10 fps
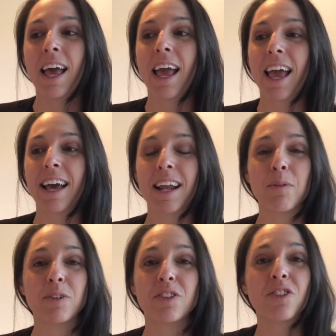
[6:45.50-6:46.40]
and I
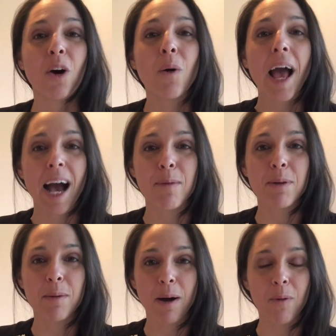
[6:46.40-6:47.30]
was so happy
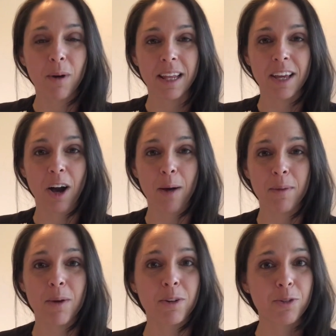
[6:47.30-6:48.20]
about what he got
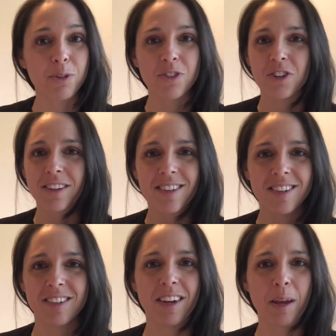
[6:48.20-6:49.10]
me, which was just
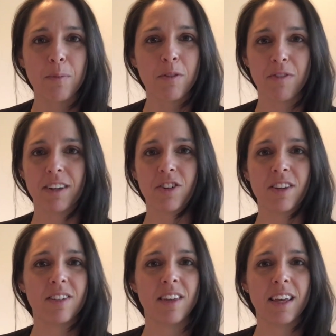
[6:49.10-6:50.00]
steamed
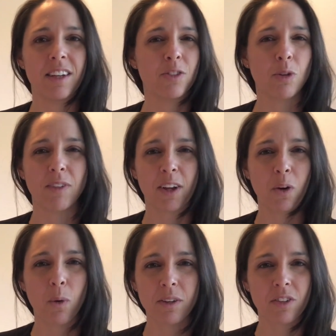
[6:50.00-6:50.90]
veggies in sort of like an
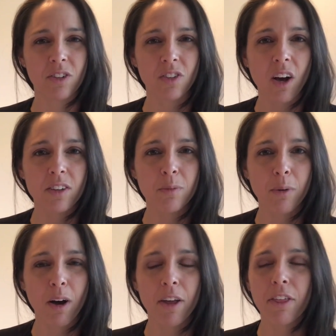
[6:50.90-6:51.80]
oyster sauce
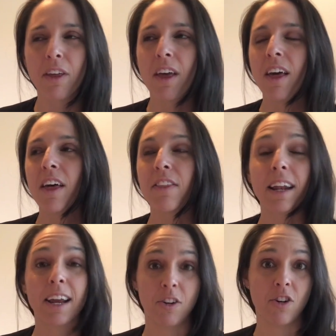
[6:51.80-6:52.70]
broth, that
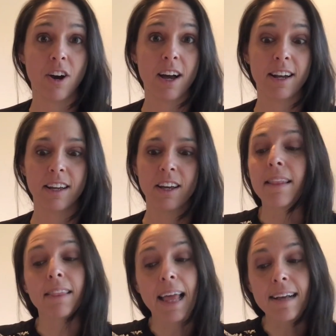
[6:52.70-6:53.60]
I cried.
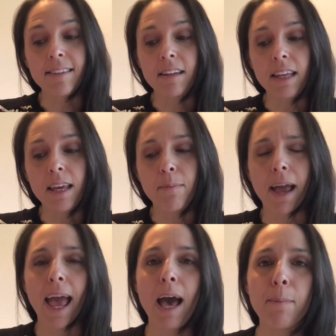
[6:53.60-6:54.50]
Lastly,
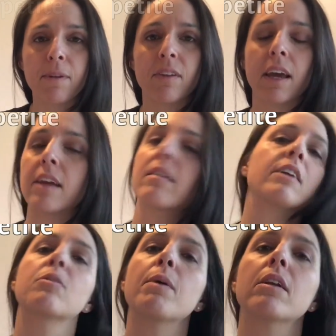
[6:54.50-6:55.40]
my appetite
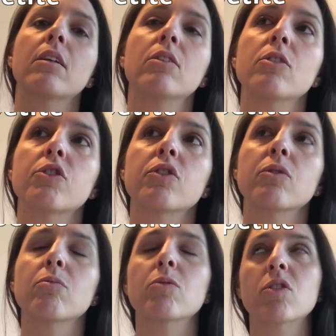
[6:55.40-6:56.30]
has been a little
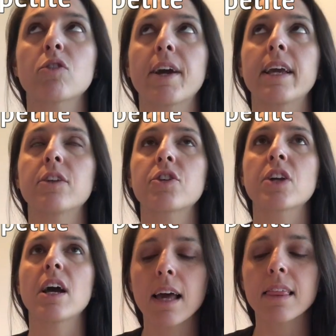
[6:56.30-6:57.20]
strange.
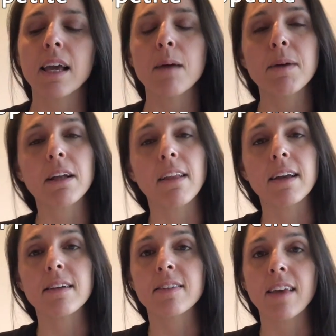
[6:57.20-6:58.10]
I think I'm
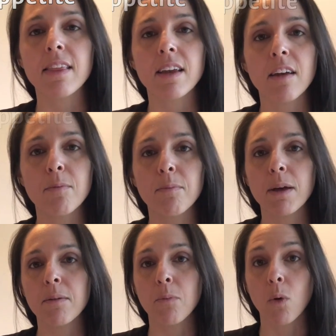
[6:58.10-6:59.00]
inclined to say that I've
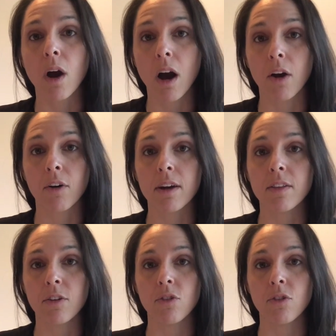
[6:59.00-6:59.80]
been more hungry than